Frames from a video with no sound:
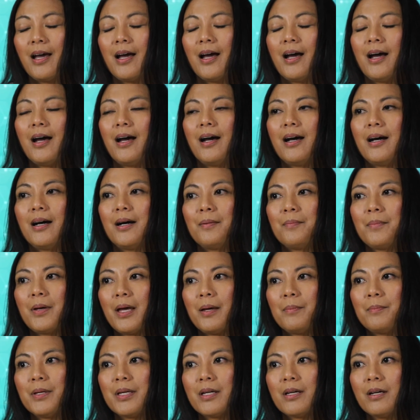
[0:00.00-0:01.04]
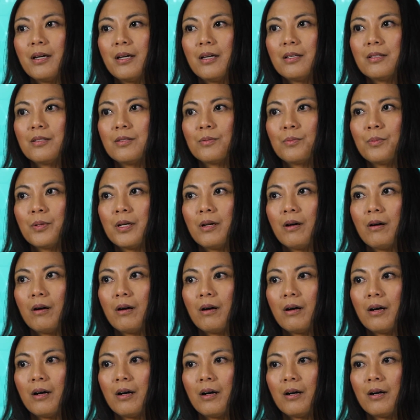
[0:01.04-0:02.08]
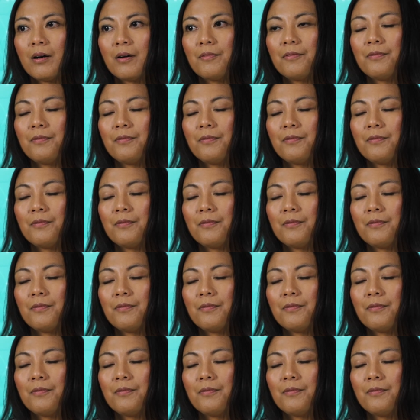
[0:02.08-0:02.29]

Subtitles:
and because we are